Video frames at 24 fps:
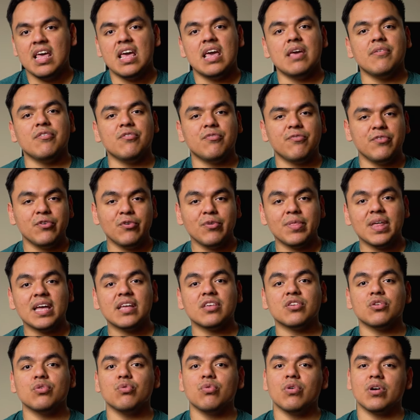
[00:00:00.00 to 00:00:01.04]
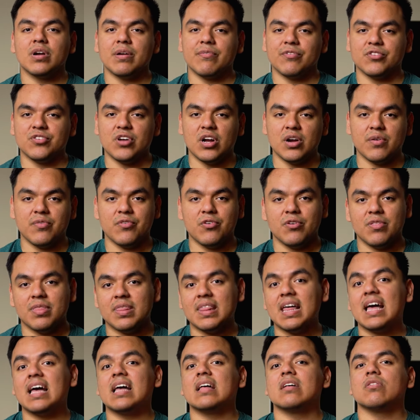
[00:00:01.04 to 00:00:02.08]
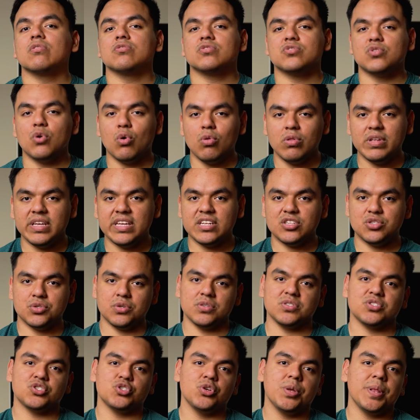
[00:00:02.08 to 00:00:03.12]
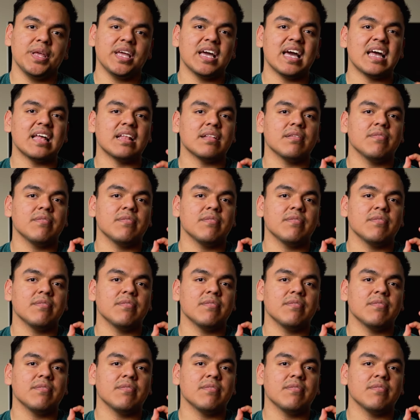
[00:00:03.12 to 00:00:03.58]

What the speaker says: If you feel that you are a photographer that solely enjoys shooting at